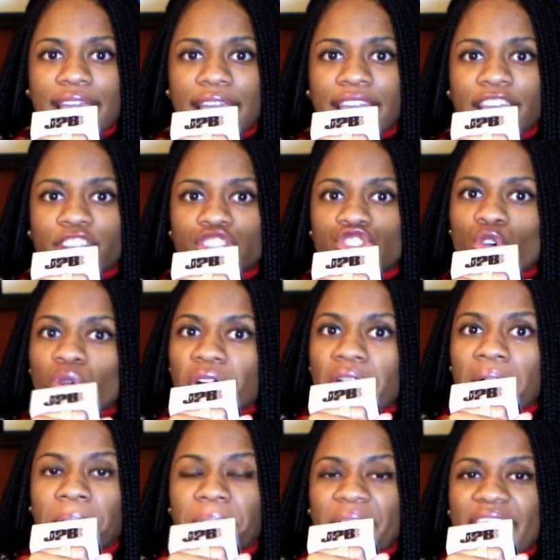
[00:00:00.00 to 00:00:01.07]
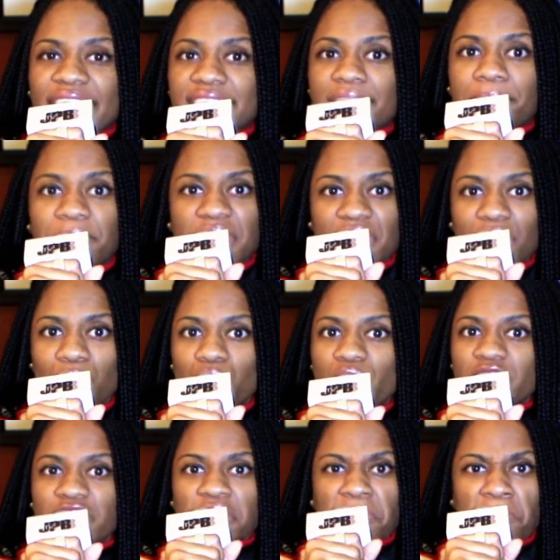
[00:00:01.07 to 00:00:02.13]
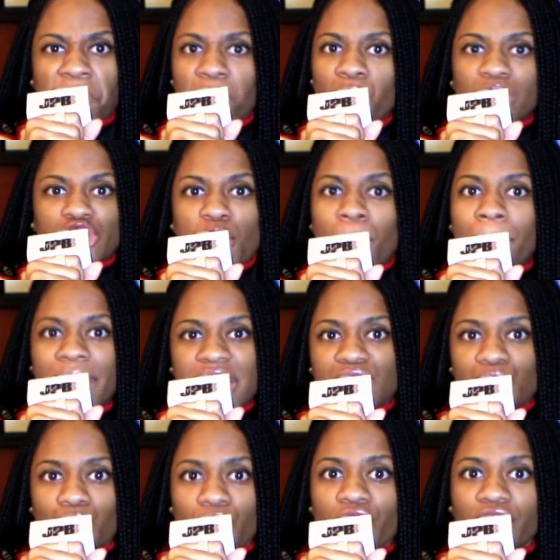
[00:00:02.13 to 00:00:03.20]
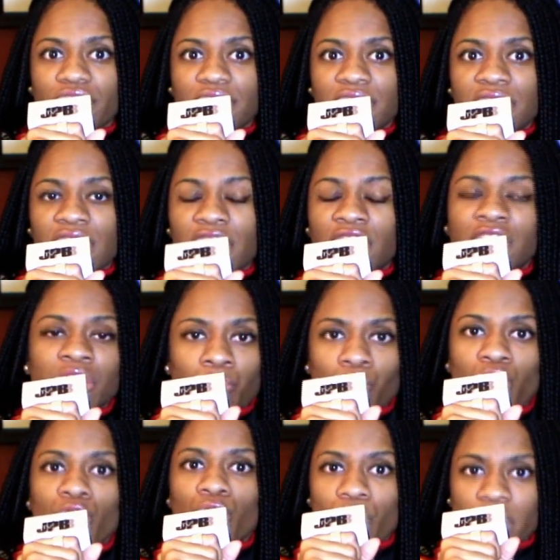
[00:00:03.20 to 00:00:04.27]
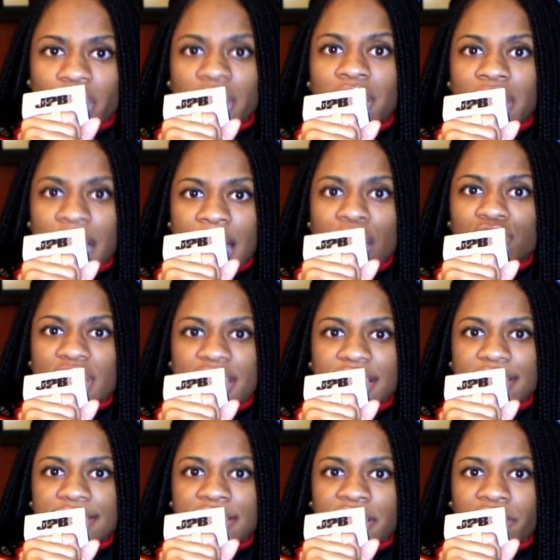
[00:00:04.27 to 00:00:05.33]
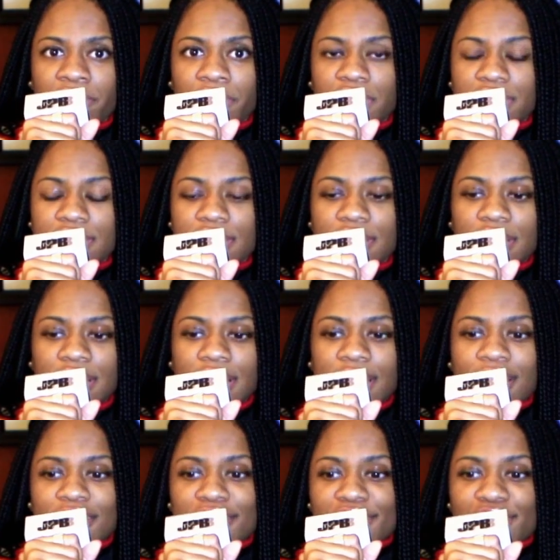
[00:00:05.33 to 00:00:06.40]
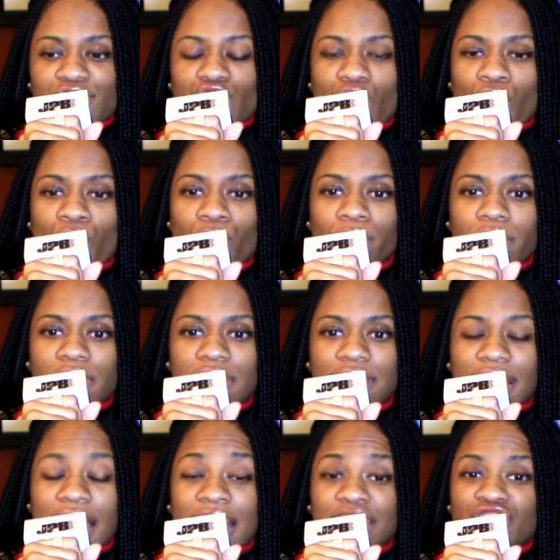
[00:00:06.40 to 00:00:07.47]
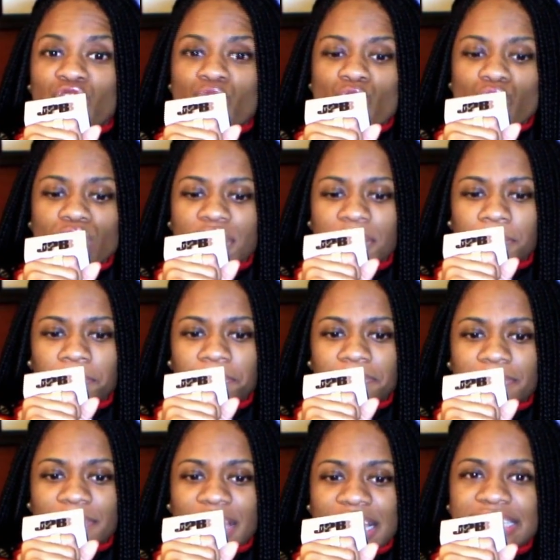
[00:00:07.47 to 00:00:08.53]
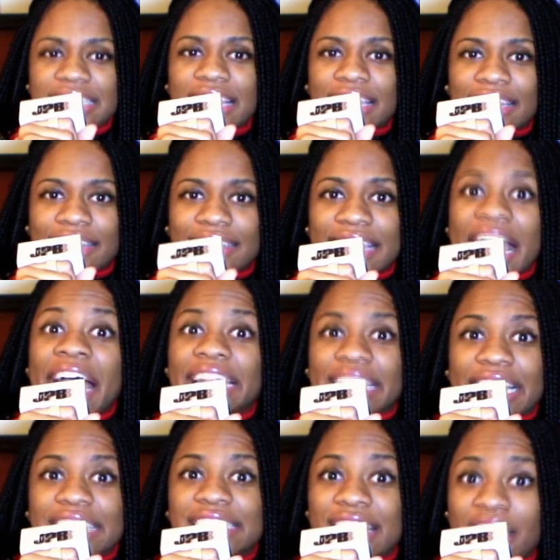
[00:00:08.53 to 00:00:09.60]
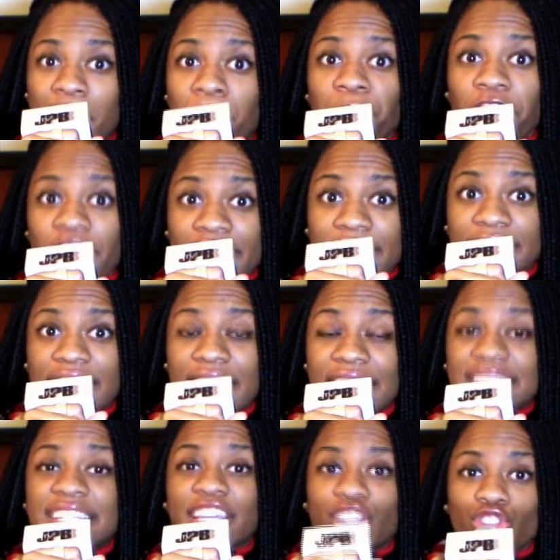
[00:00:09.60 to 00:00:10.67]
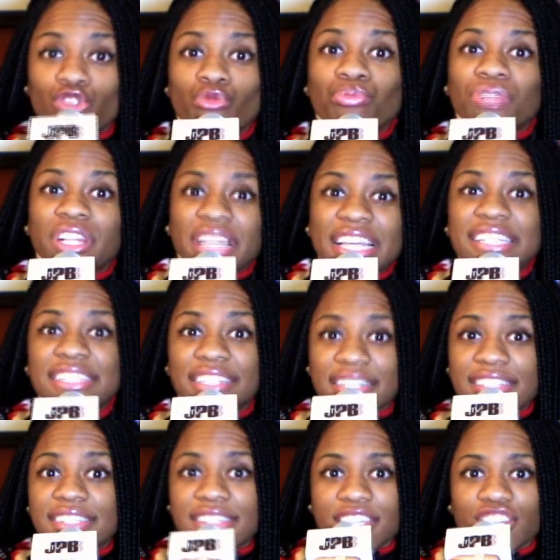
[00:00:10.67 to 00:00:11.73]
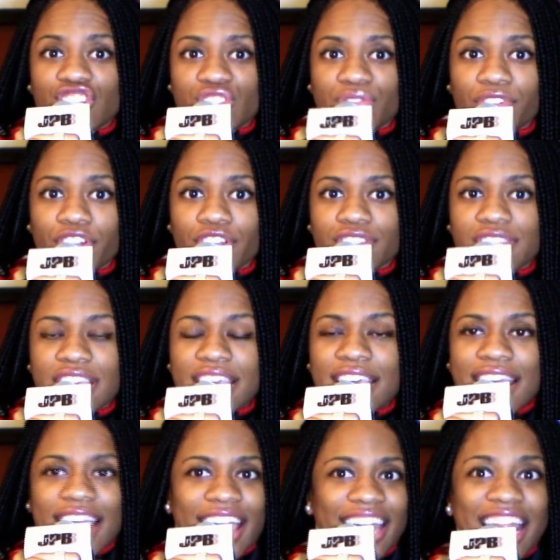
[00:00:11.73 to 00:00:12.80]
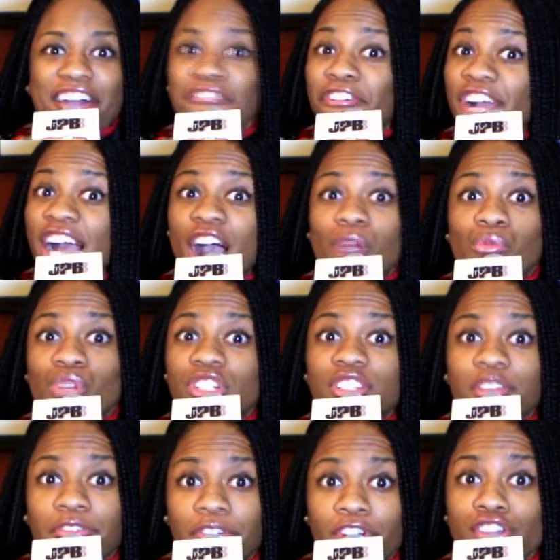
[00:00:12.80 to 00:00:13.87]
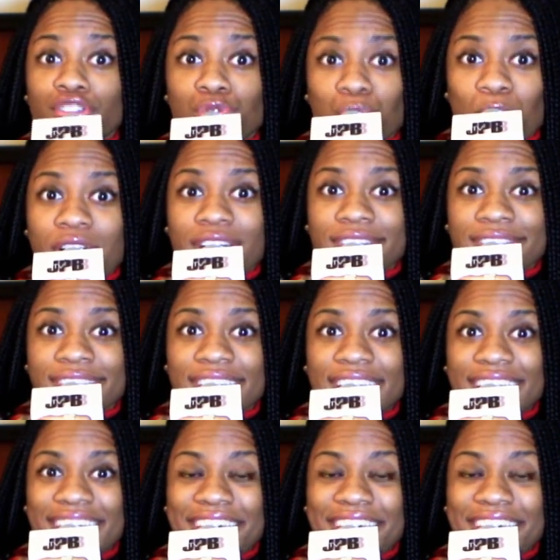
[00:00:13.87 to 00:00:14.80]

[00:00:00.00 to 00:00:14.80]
And so come back to me with your best work, and then I'll take it serious. So I told him, I said, Daddy, I said, I'm ready. I said, can you please listen to this verse? And I forgot what the verse was,